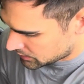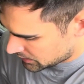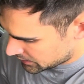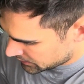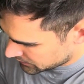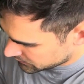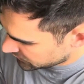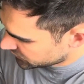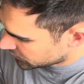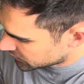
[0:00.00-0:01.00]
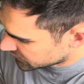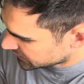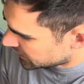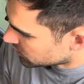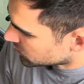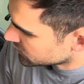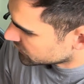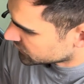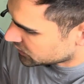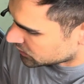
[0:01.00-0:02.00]
and as far as aero
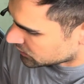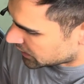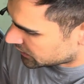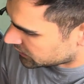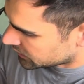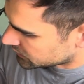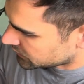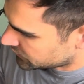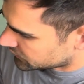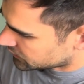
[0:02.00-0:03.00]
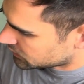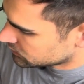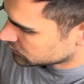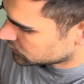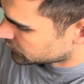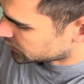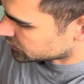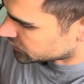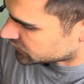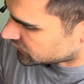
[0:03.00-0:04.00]
bottles go, I think this is quite a
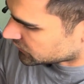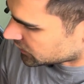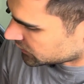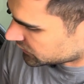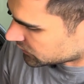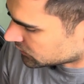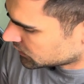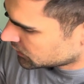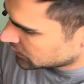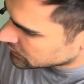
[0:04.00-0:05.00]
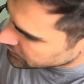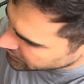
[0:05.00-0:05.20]
good design. So the